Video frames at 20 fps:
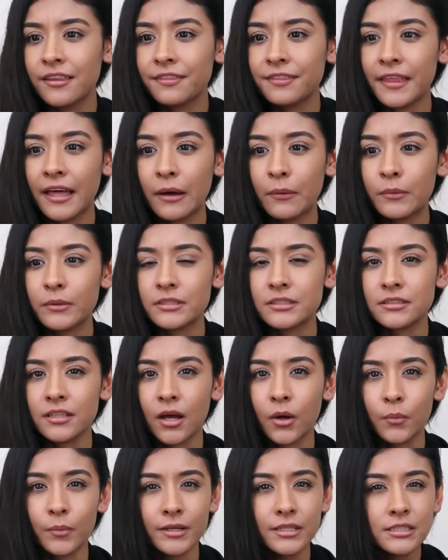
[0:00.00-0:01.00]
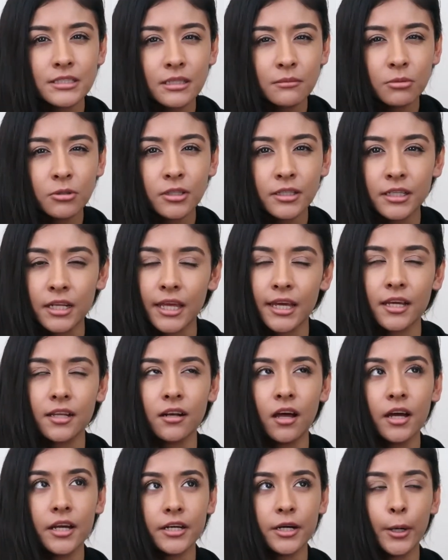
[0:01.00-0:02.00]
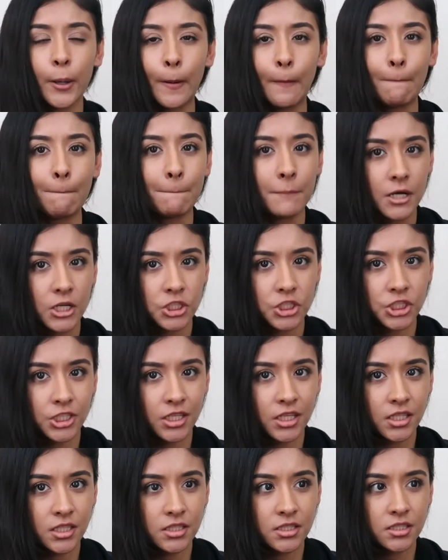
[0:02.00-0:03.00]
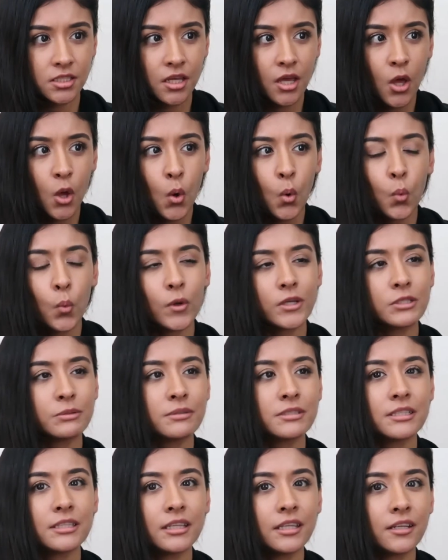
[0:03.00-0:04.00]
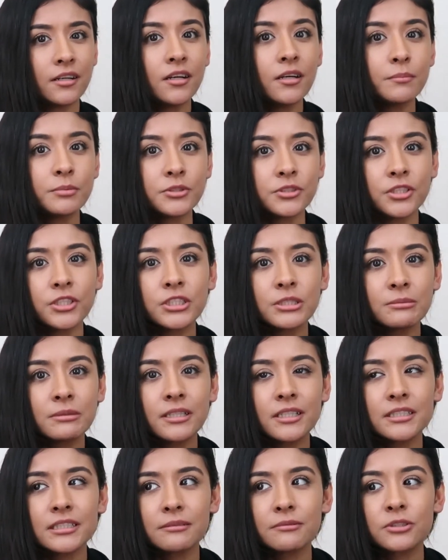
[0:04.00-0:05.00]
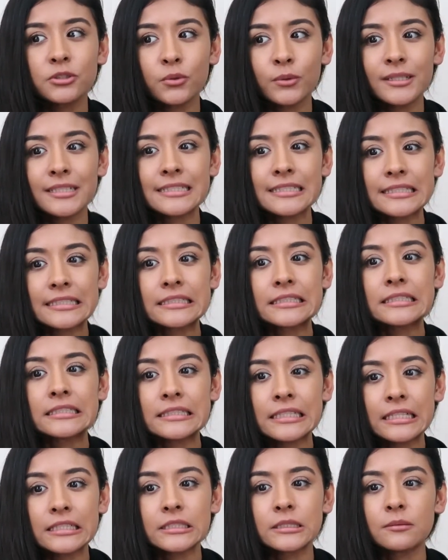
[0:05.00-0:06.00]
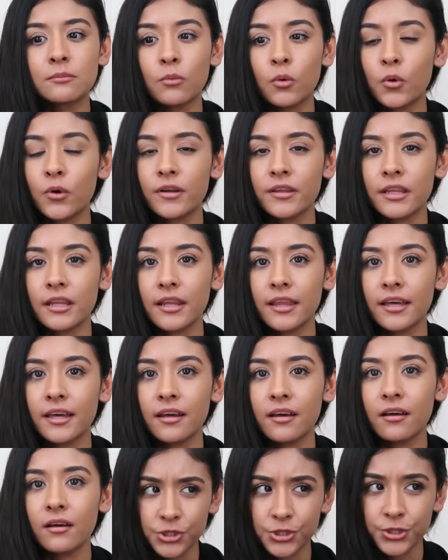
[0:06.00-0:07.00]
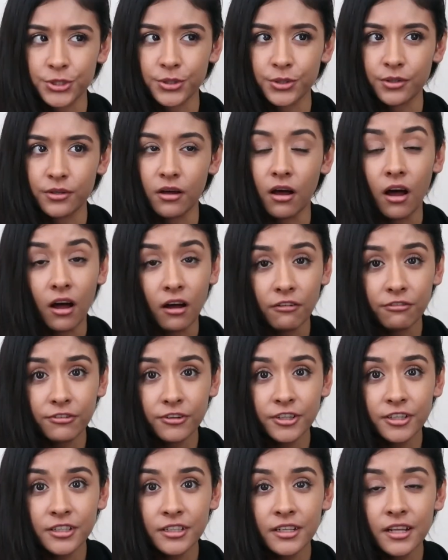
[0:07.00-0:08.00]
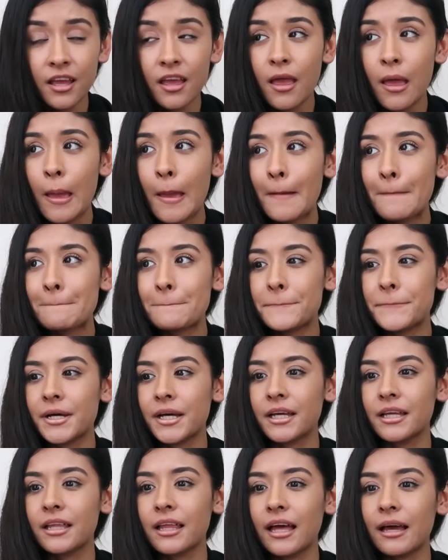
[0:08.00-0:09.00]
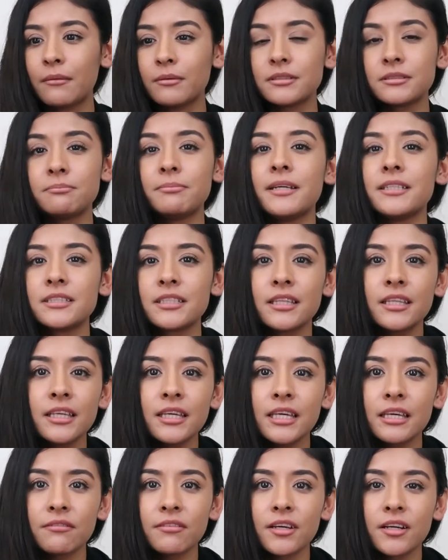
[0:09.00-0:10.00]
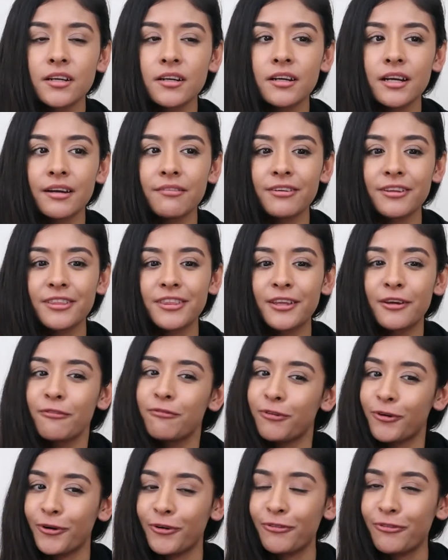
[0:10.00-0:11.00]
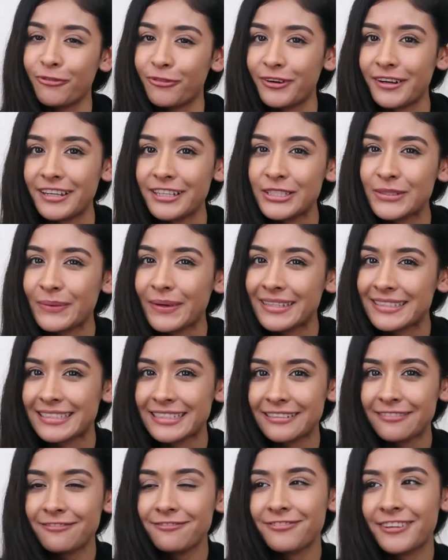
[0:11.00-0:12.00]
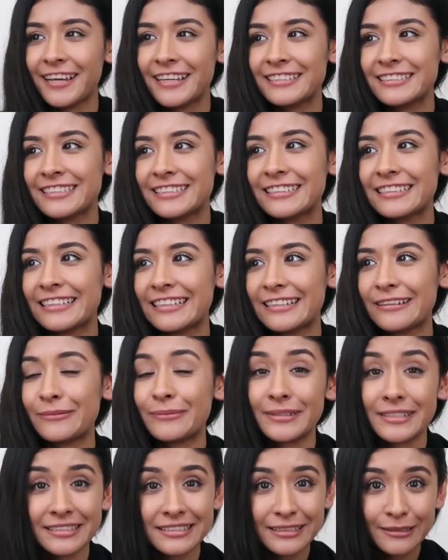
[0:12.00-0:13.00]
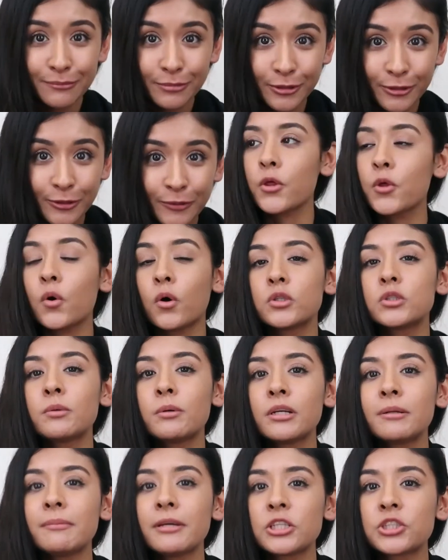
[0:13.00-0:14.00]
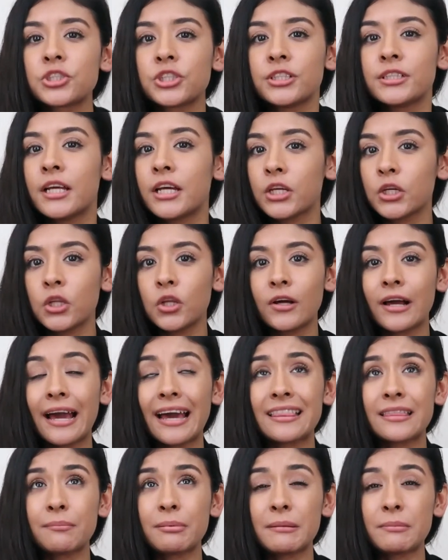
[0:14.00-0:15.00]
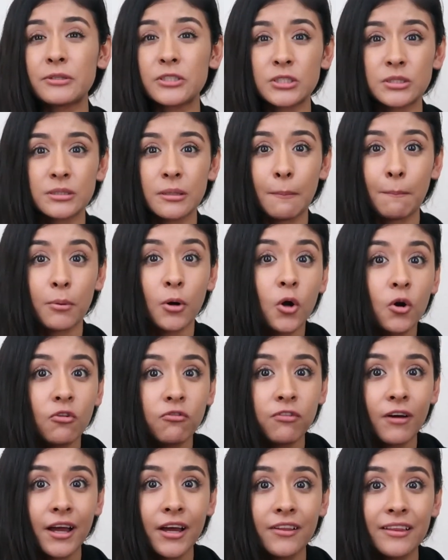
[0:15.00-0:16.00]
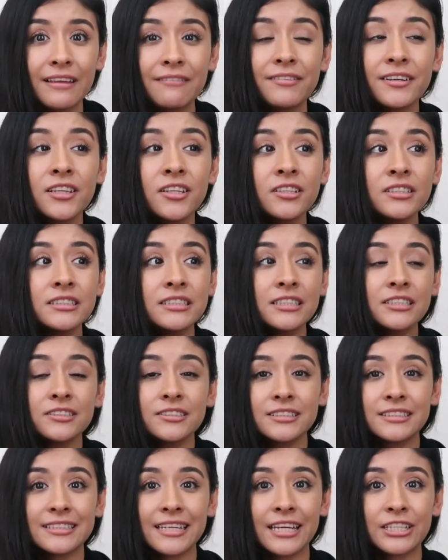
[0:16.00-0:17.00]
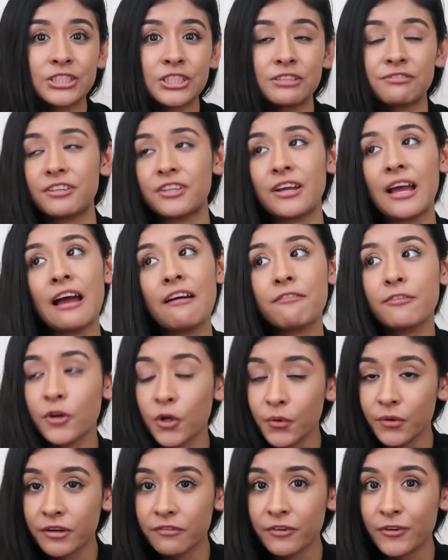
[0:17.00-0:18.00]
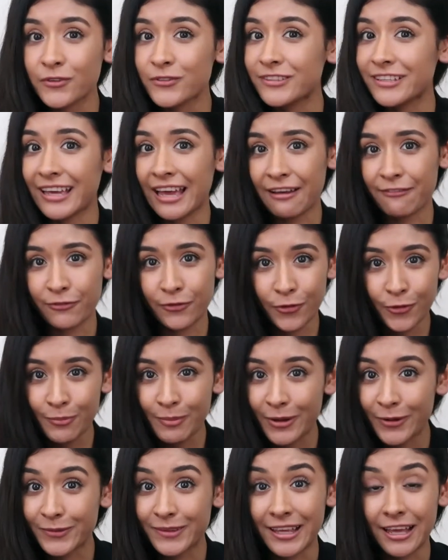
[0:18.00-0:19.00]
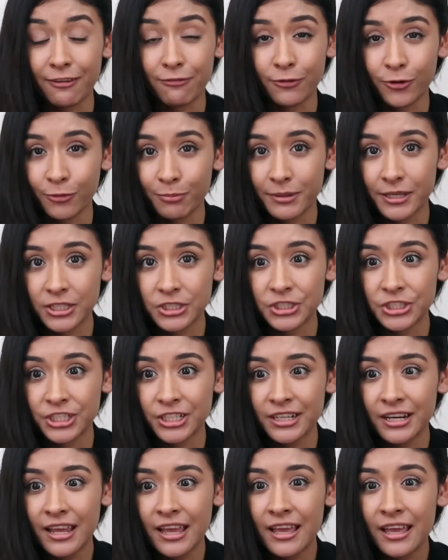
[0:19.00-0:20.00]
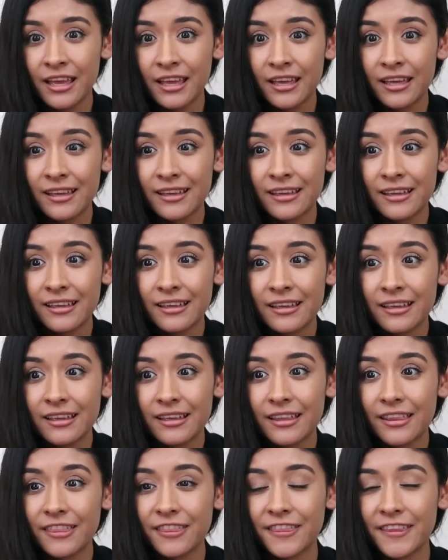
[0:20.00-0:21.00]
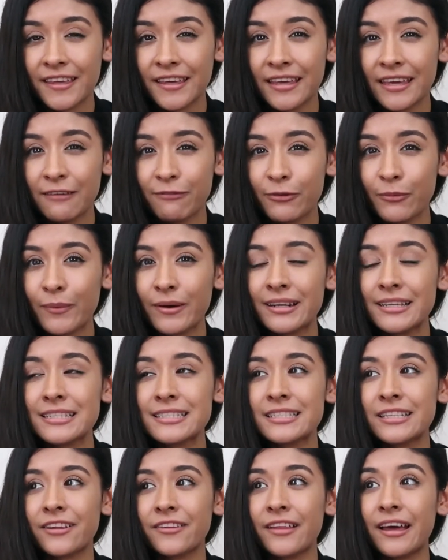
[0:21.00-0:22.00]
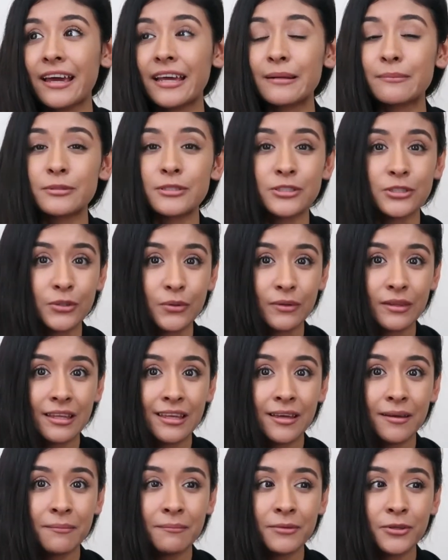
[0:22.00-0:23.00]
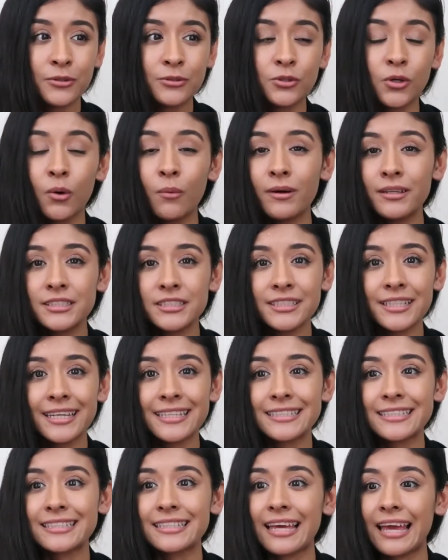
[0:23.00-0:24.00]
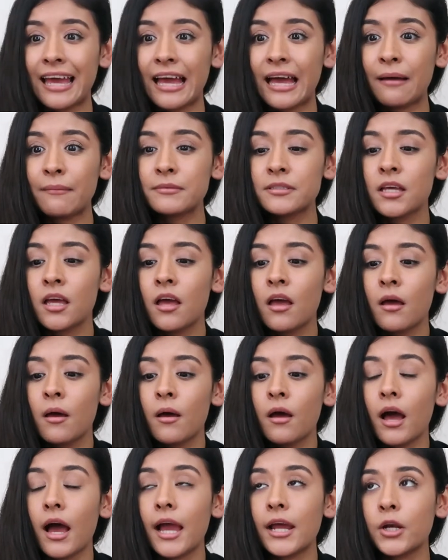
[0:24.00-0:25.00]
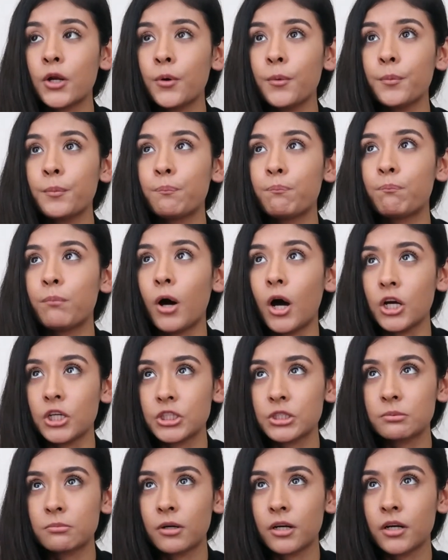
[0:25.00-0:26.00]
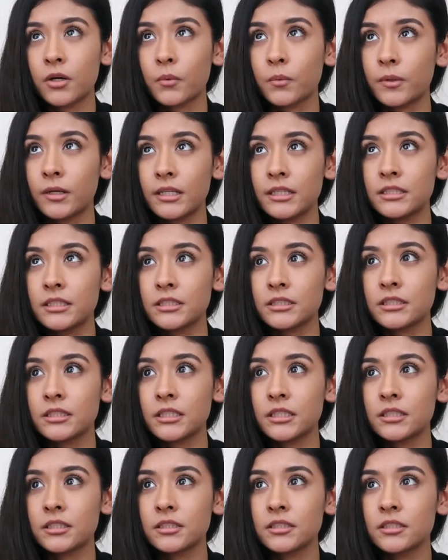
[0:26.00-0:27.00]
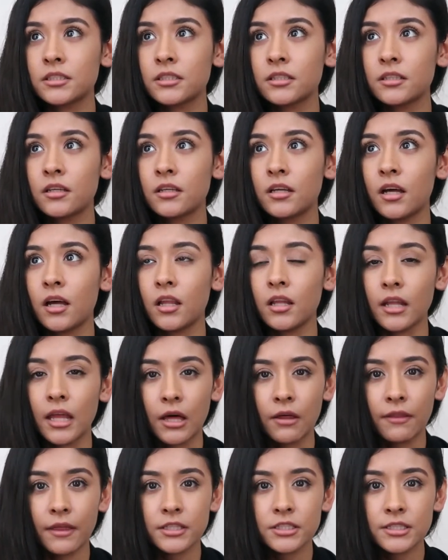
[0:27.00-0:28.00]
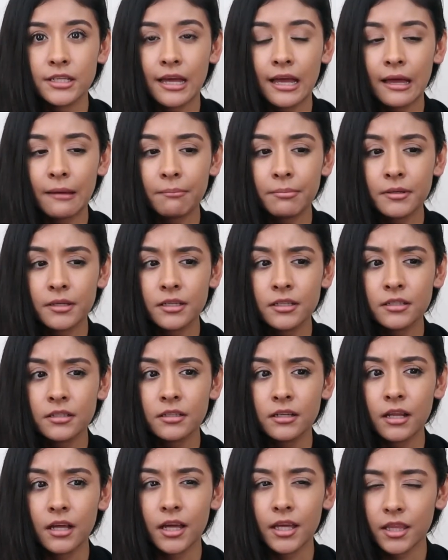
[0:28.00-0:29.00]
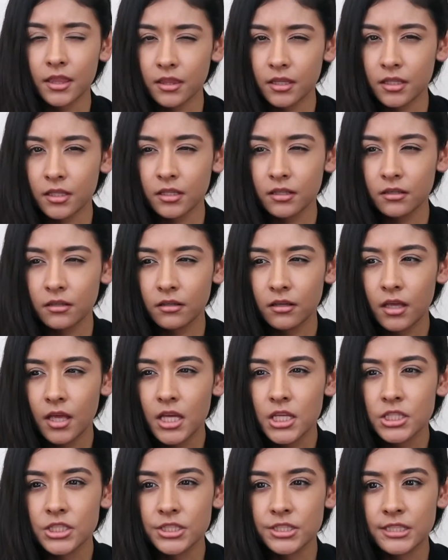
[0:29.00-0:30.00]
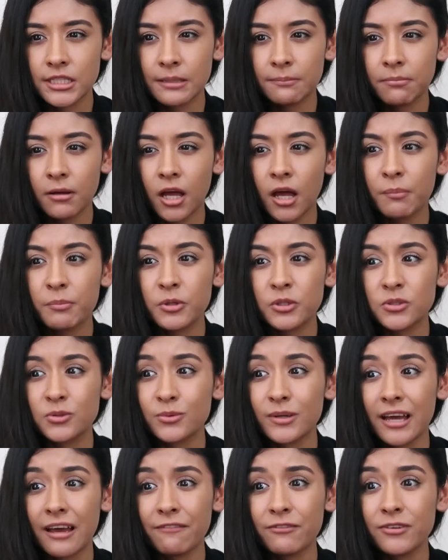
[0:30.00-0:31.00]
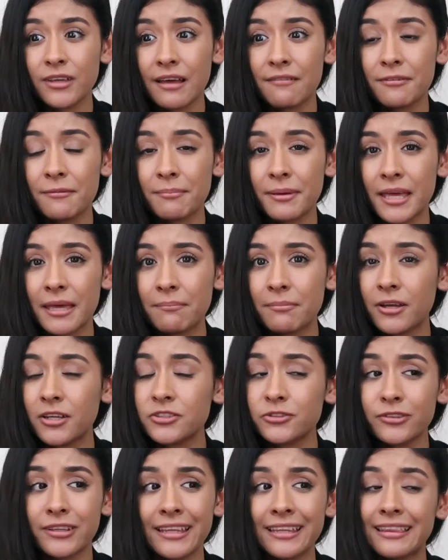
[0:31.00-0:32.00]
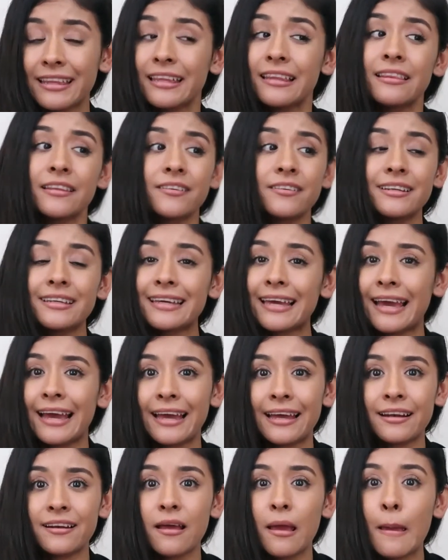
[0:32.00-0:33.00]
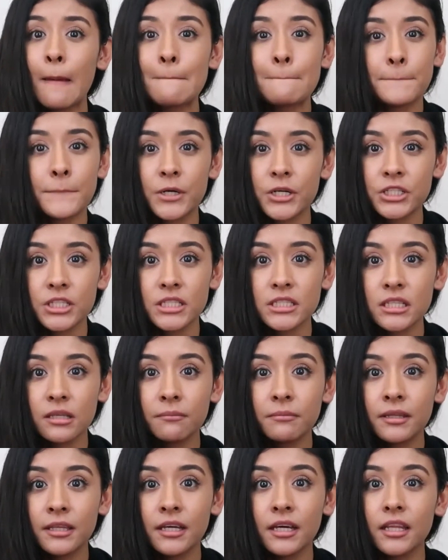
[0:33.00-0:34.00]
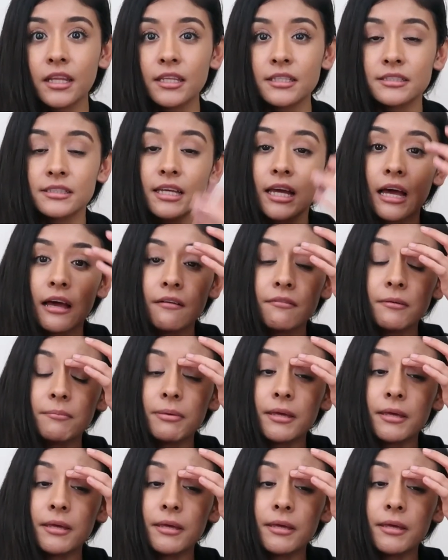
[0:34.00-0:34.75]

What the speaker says: that was not reasonable and like not in her budget, which was a little absurd to me because it was only 60 cents more than like she offered. But I was basically giving her everything for free, so I didn't find it like reasonable. You also want to make sure that you look at the people's profile. If it looks a little sketchy, if they have no reviews, they have no about, they have no picture, think if you want to sell the items to them. You don't want to get scammed. I know Poshmark really doesn't allow that to happen. I think Depop, you do have to have a PayPal, so like they literally can't purchase something unless they have a